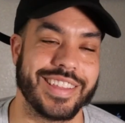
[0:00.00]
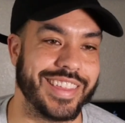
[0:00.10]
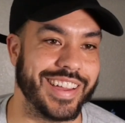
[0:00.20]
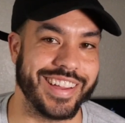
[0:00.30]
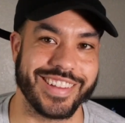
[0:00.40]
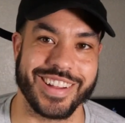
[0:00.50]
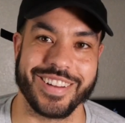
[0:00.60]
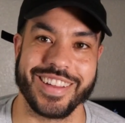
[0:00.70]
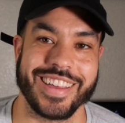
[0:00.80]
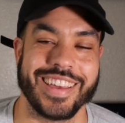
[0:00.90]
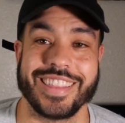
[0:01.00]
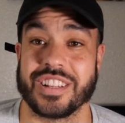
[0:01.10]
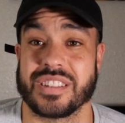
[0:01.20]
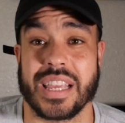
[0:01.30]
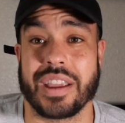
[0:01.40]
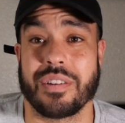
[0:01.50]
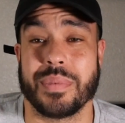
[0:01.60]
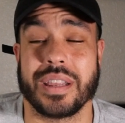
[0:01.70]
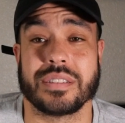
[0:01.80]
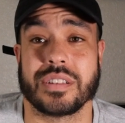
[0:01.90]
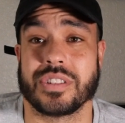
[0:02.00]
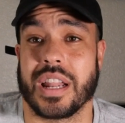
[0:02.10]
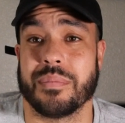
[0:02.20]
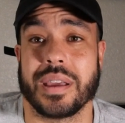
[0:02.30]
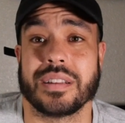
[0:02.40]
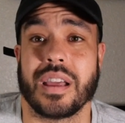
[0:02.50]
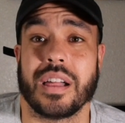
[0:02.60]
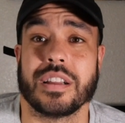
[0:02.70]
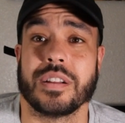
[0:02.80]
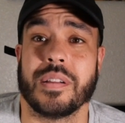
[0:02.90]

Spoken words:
they're just like everybody else. They're trying to make $1.